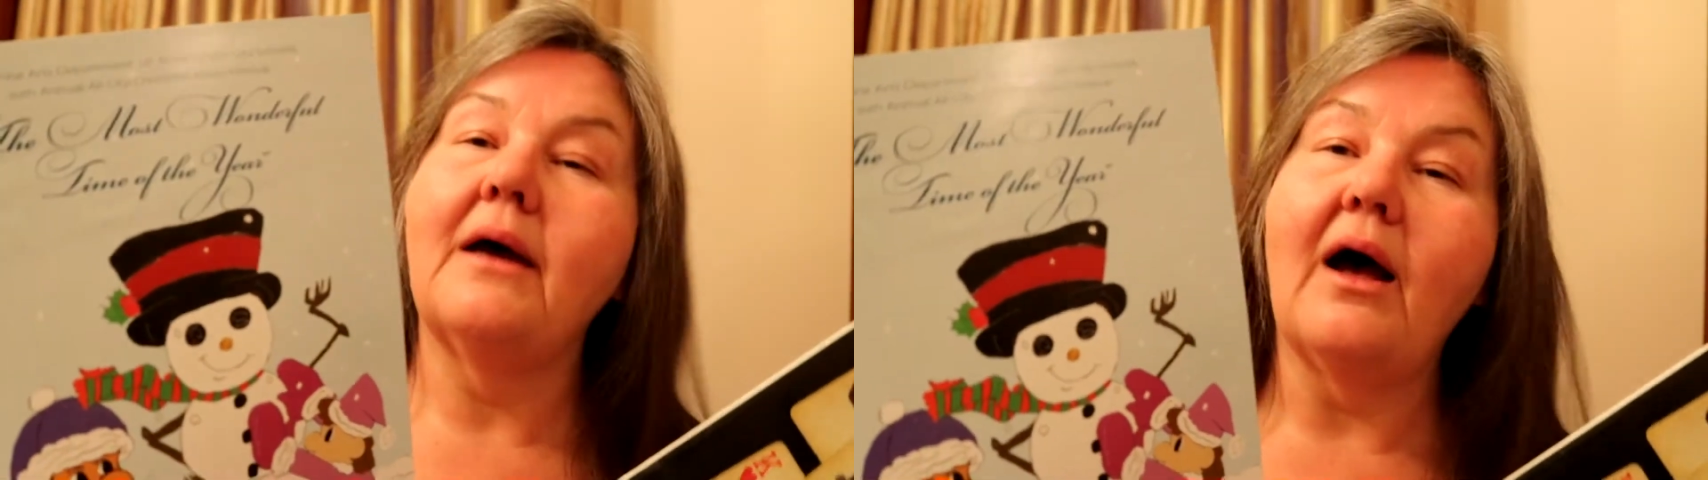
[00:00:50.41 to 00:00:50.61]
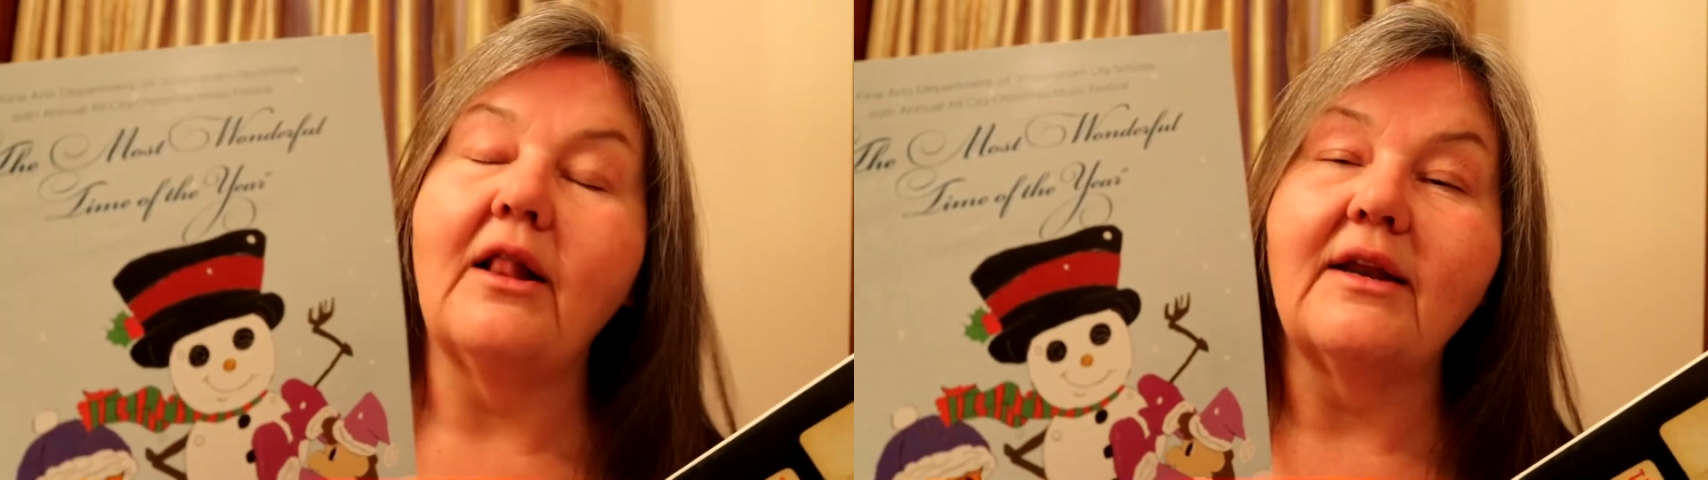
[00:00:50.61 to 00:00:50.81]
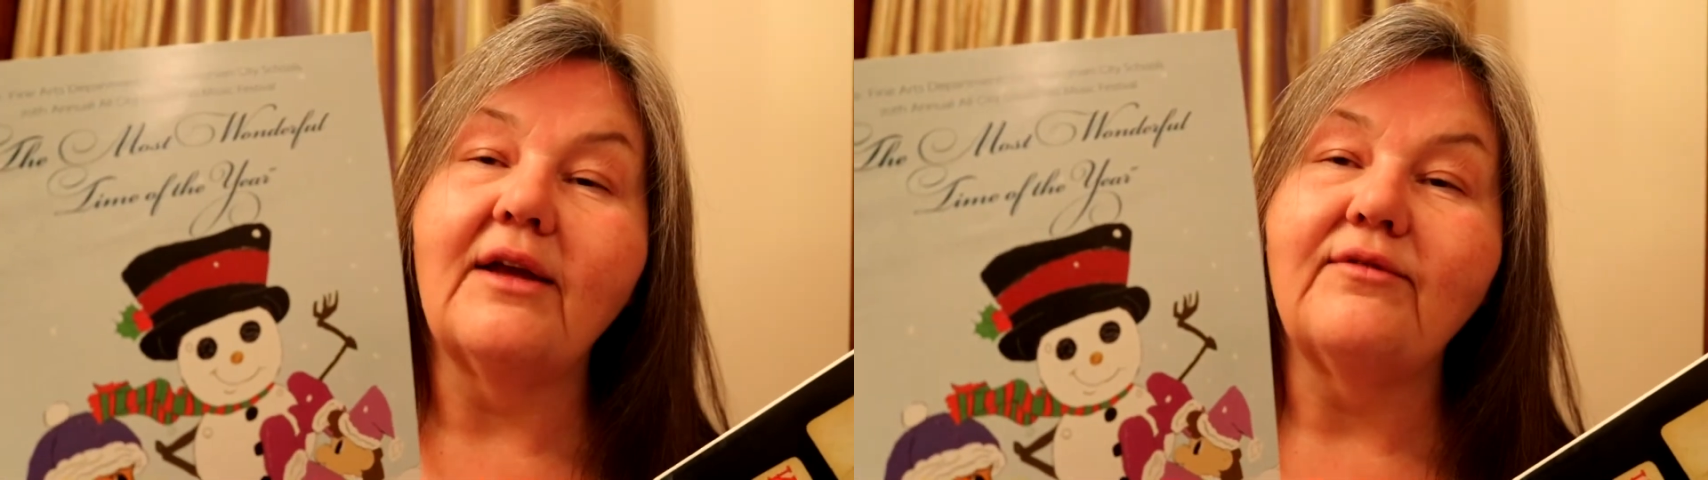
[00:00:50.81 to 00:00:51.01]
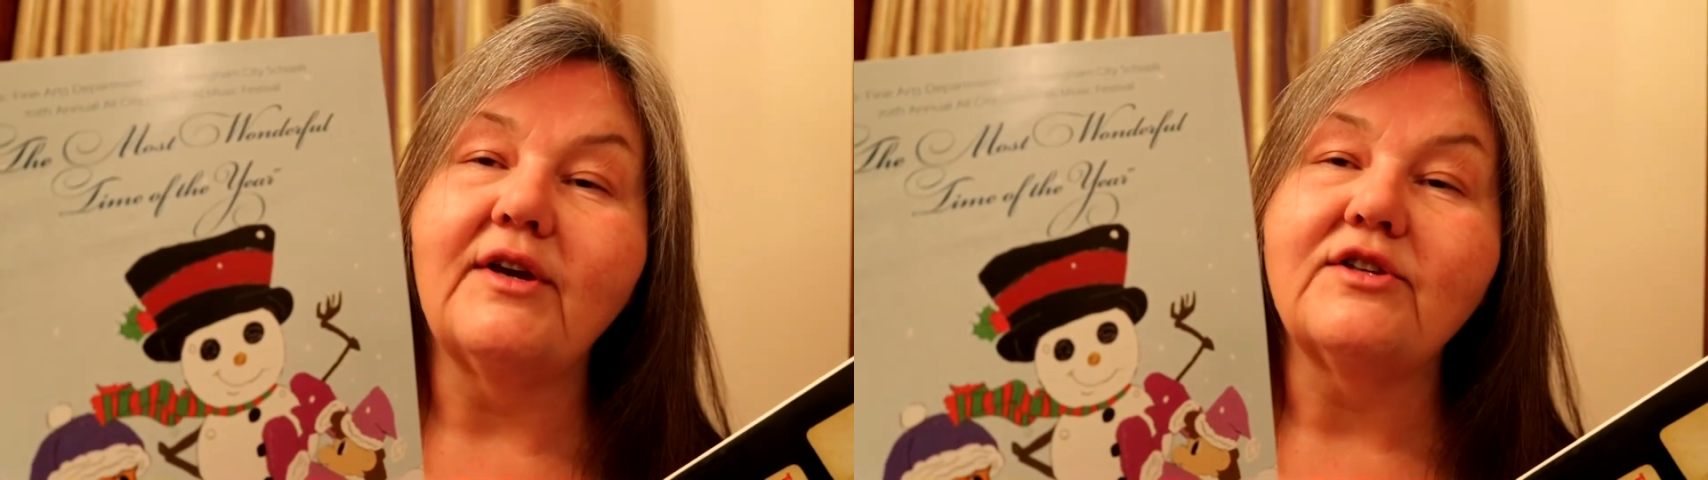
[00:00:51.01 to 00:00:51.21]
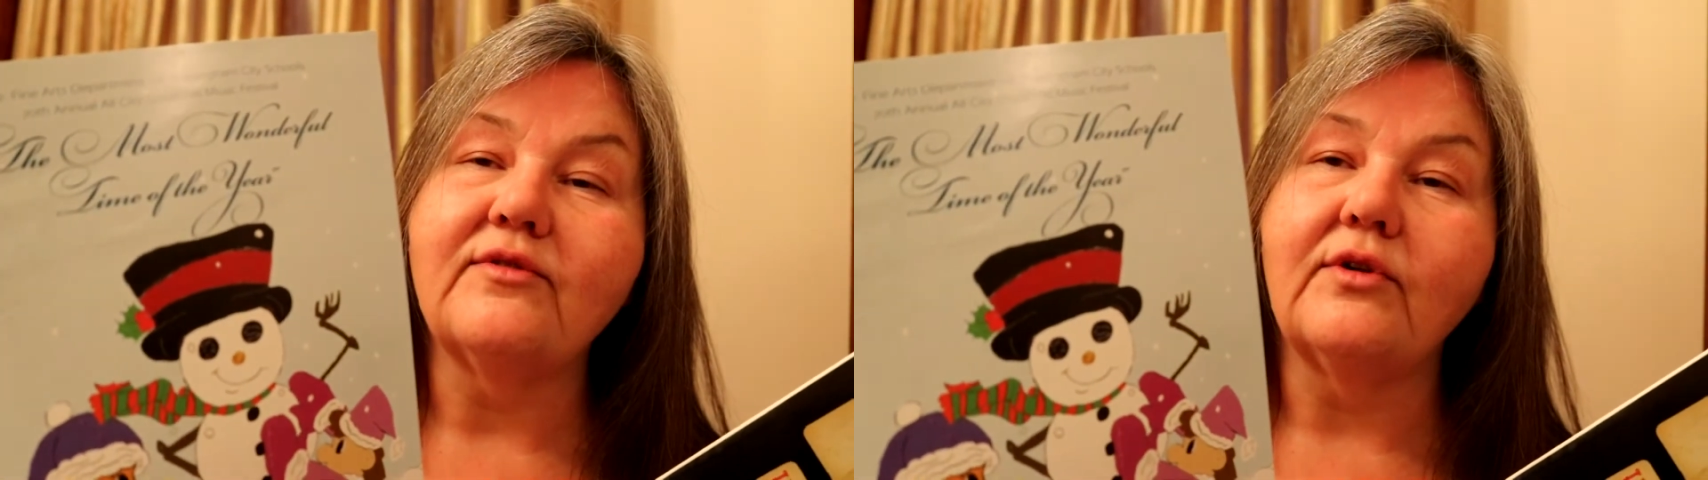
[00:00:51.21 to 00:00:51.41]
holiday
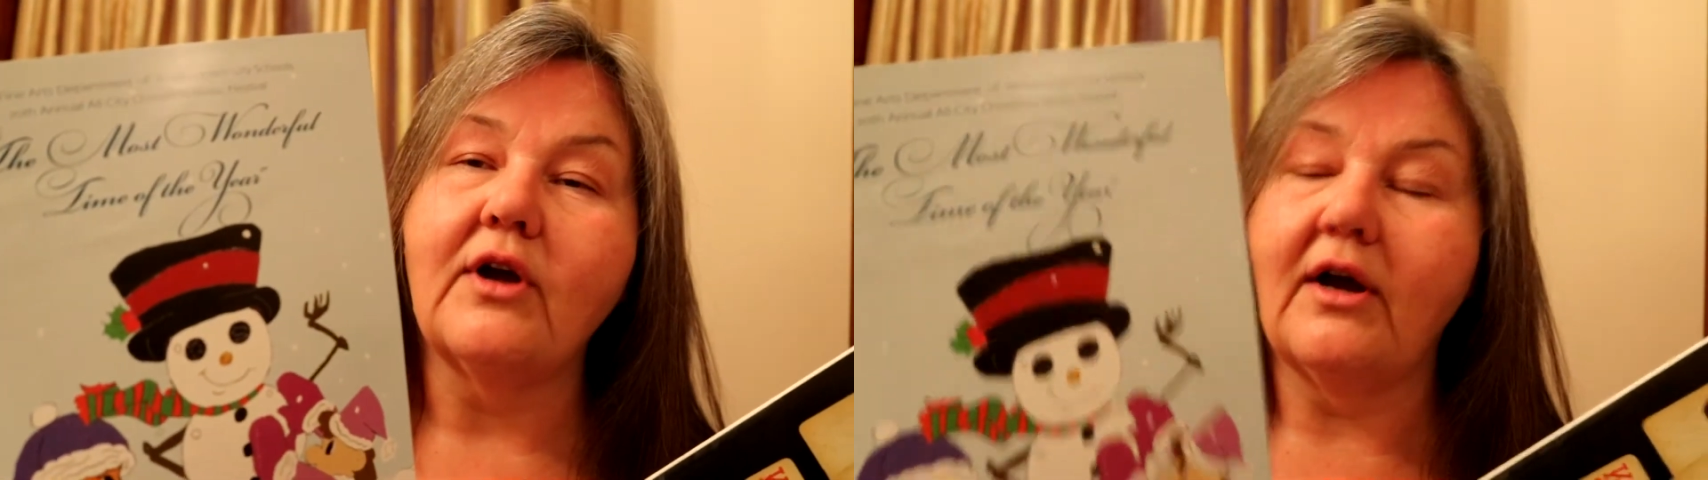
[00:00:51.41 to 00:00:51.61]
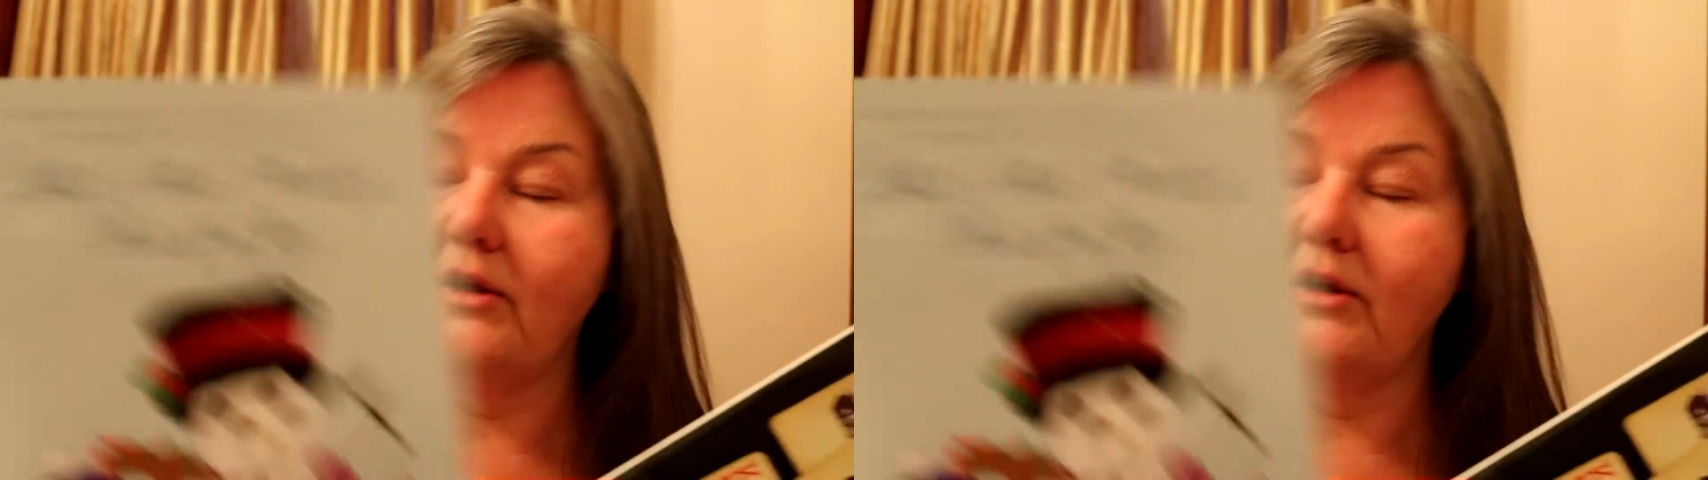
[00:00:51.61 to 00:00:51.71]
festival